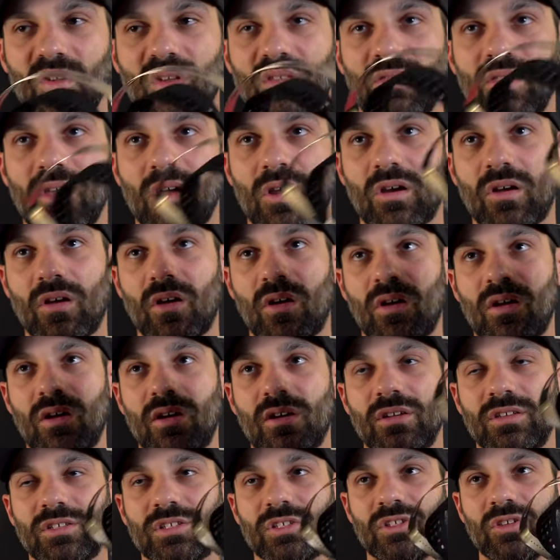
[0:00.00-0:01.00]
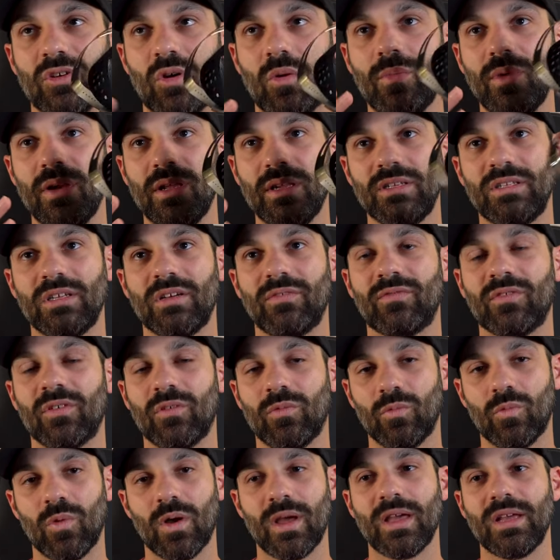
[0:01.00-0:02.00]
there are so many
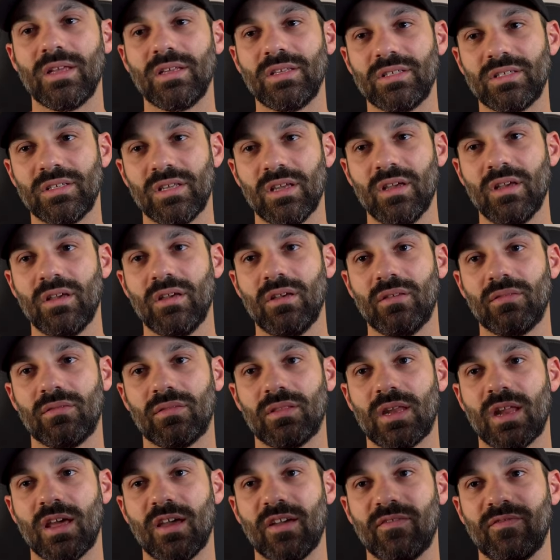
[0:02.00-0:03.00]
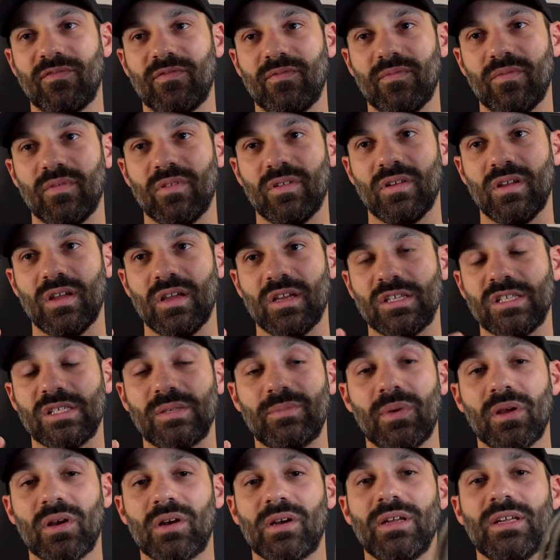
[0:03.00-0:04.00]
different ways that I've
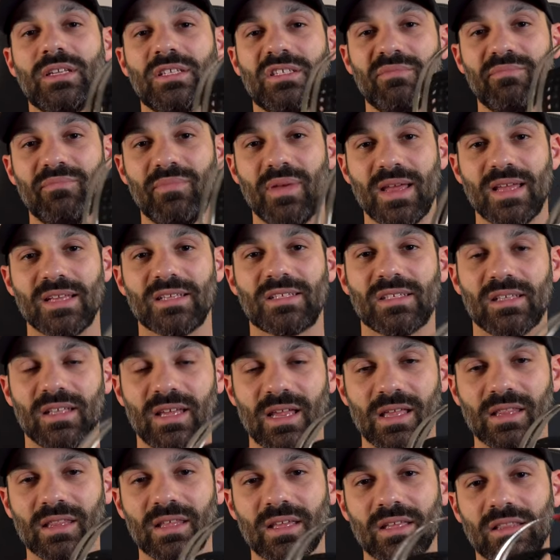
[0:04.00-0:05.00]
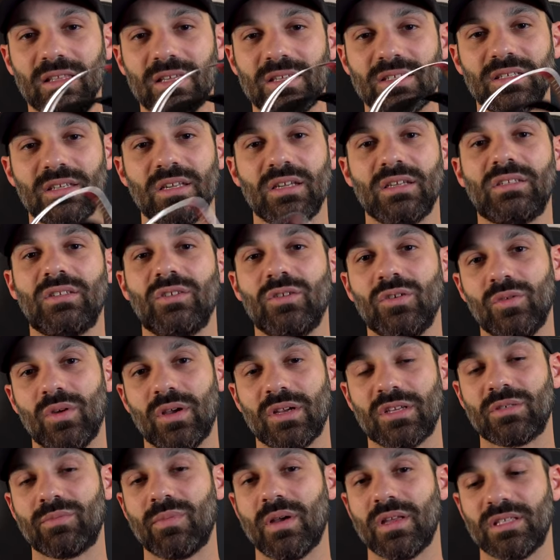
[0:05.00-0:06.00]
Experienced bass lately listening to
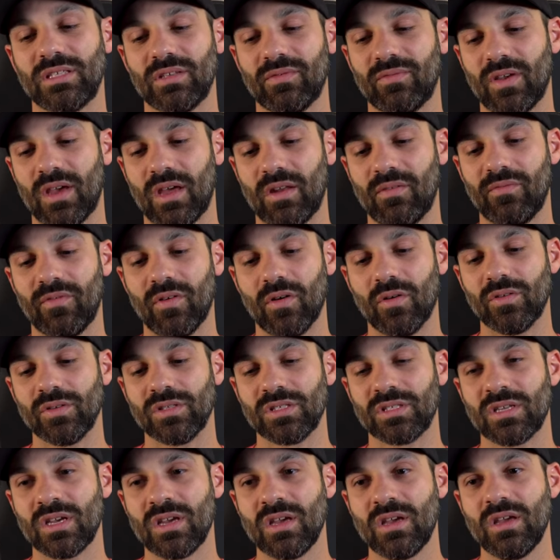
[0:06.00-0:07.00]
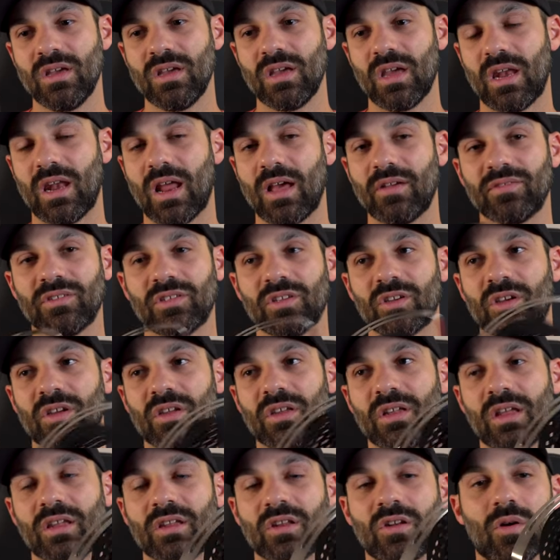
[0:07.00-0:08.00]
expensive headphones. And I was
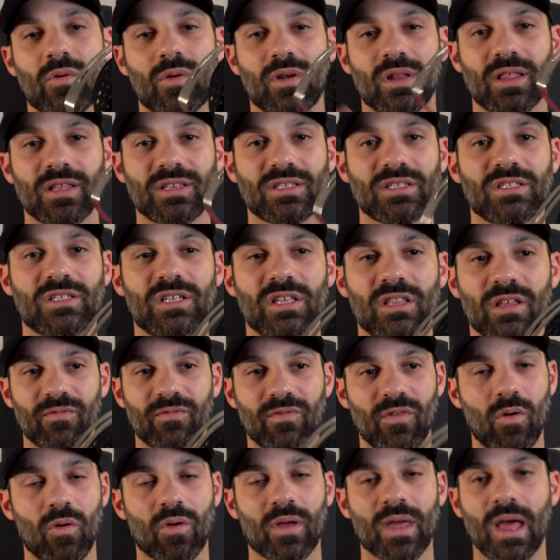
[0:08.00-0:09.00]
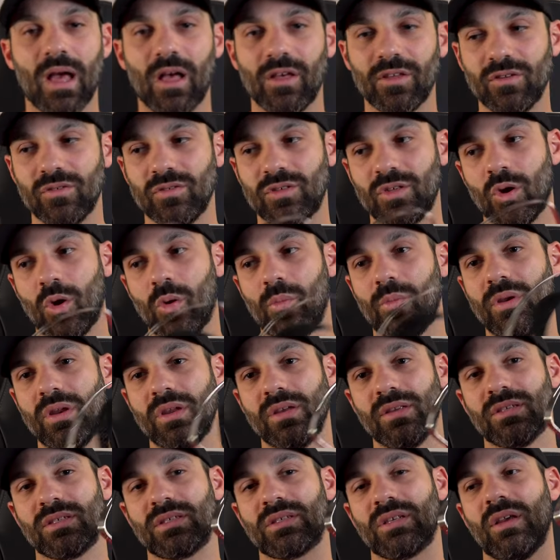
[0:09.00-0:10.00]
looking, you know, when I listened Focal
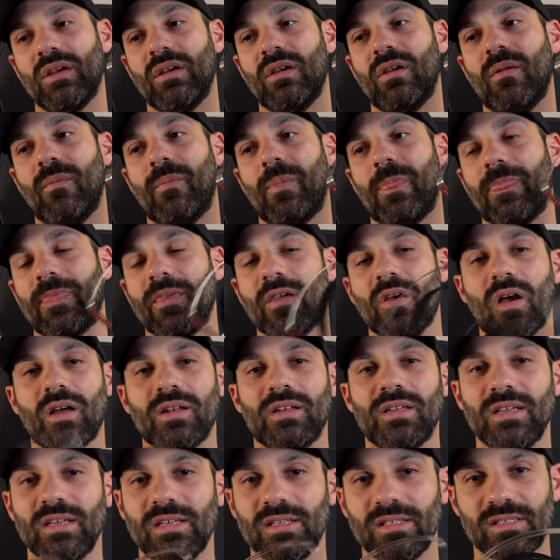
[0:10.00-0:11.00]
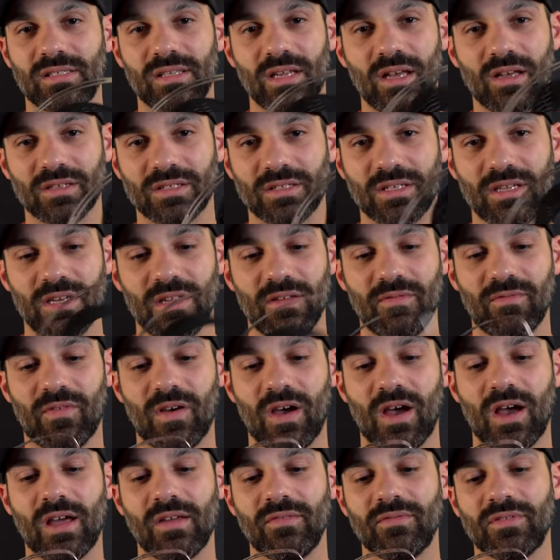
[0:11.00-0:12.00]
Utopias, the IDs, LCD
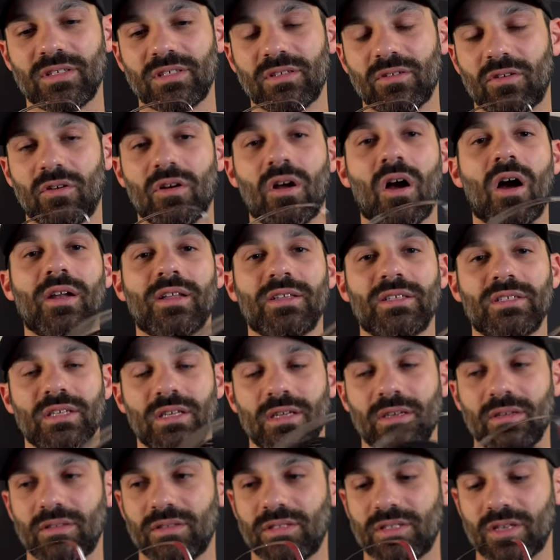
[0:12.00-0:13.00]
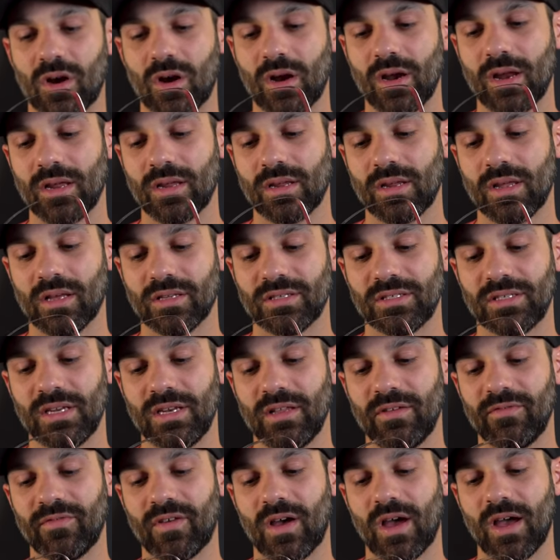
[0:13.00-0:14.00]
5s, or Audeze, sorry,
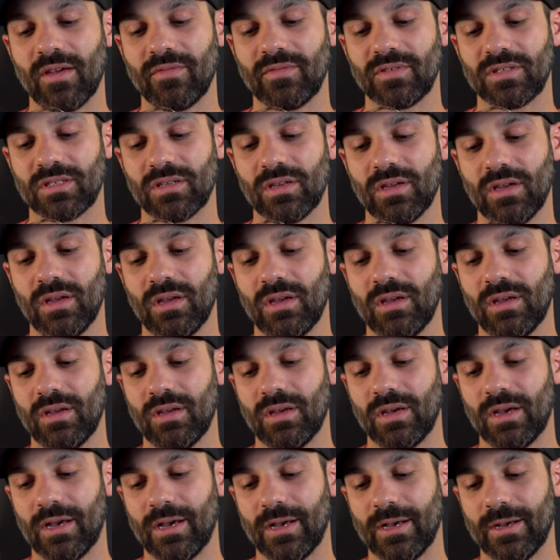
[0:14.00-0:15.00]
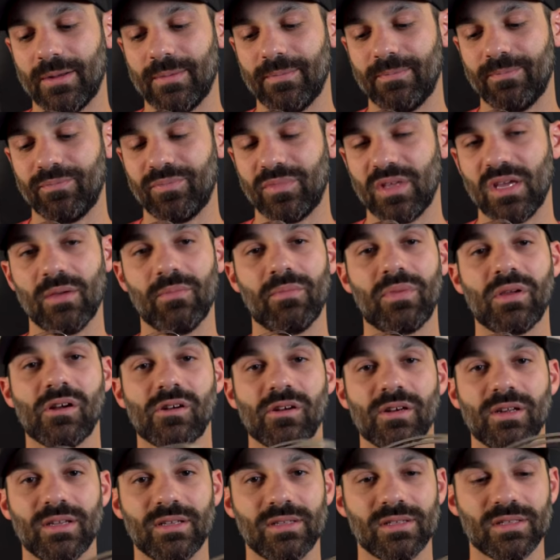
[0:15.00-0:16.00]
LCD 5s, um, the
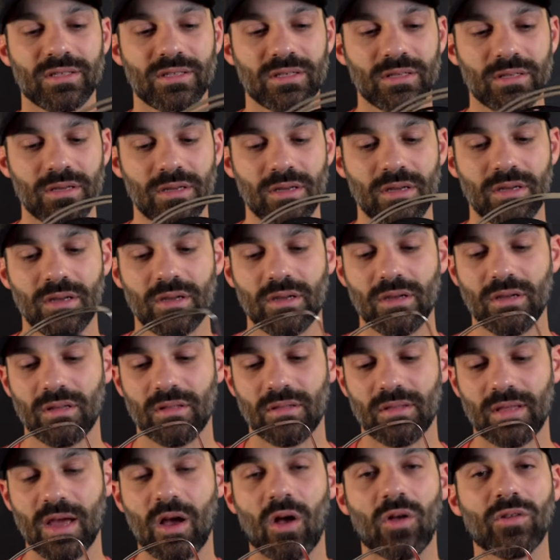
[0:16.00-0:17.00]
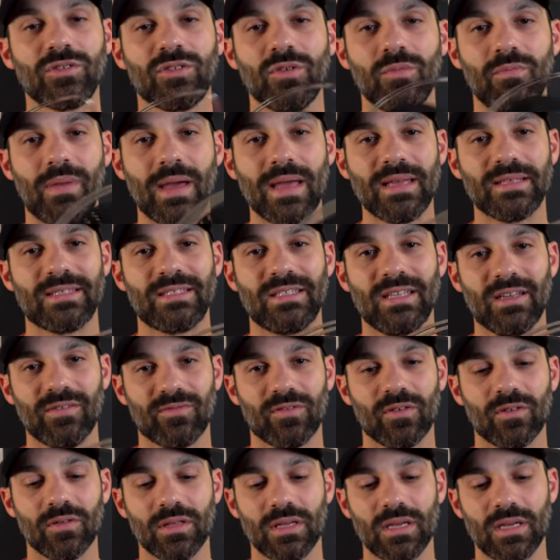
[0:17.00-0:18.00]
Empyreans, they all do bass
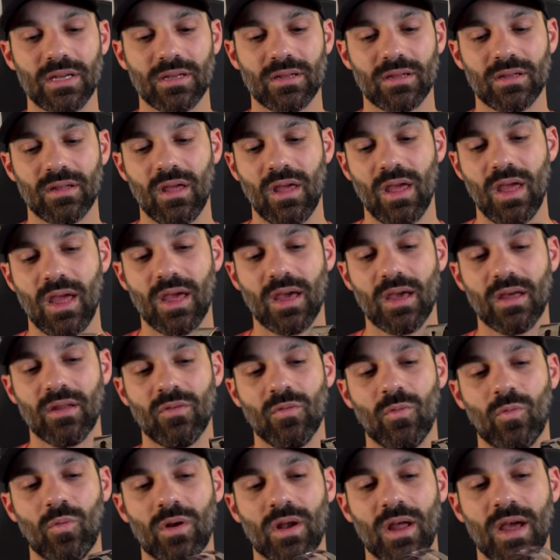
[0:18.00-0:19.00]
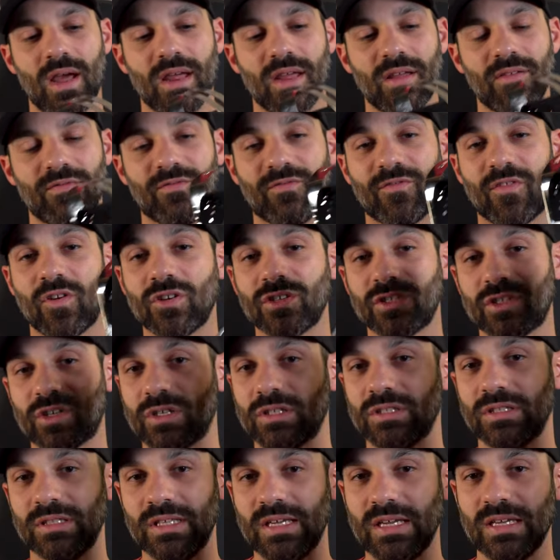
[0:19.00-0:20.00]
differently. And when I first
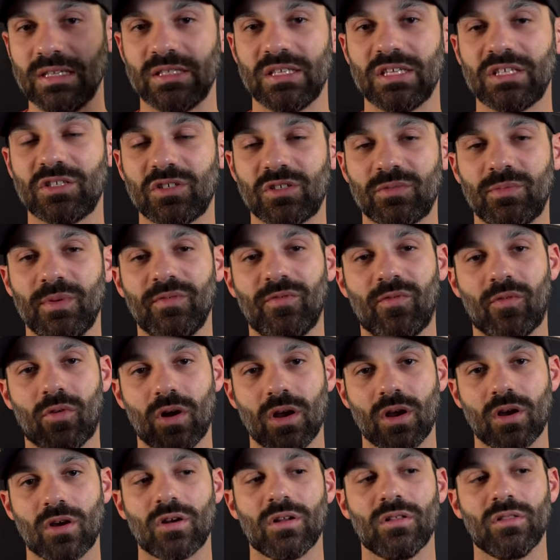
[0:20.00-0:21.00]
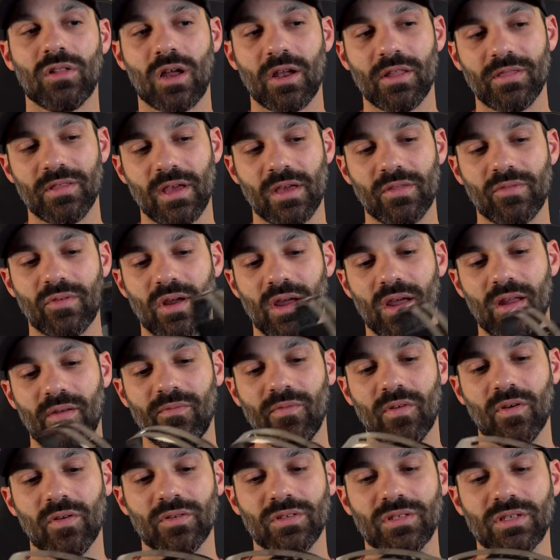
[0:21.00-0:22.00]
heard these, this was before I heard a lot of the other
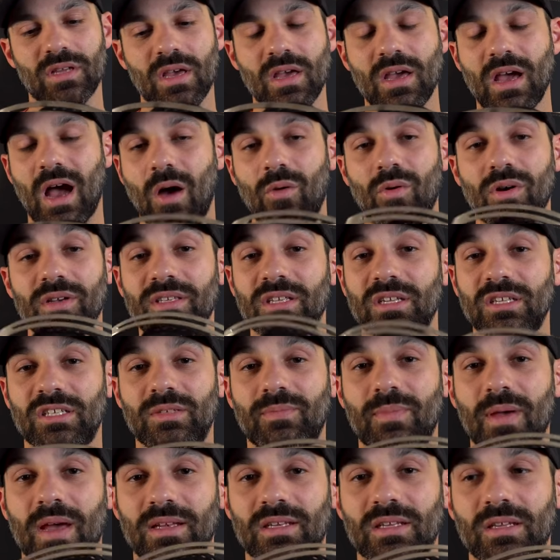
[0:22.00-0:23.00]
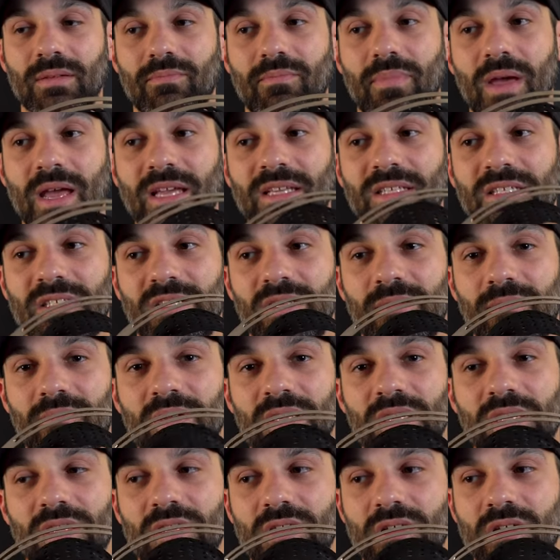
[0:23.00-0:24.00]
headphones, I wasn't expecting bass to
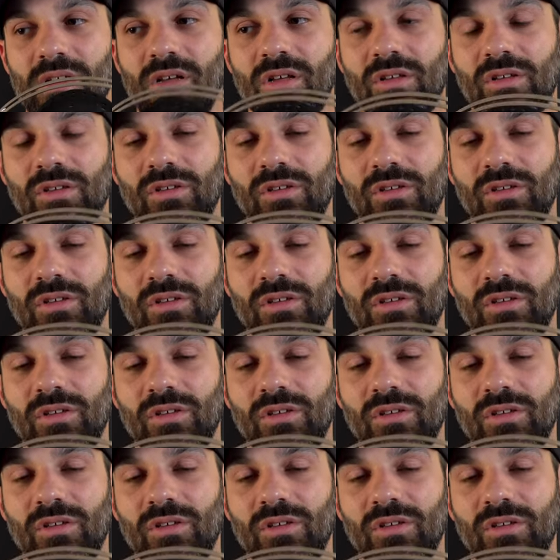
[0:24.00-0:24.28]
be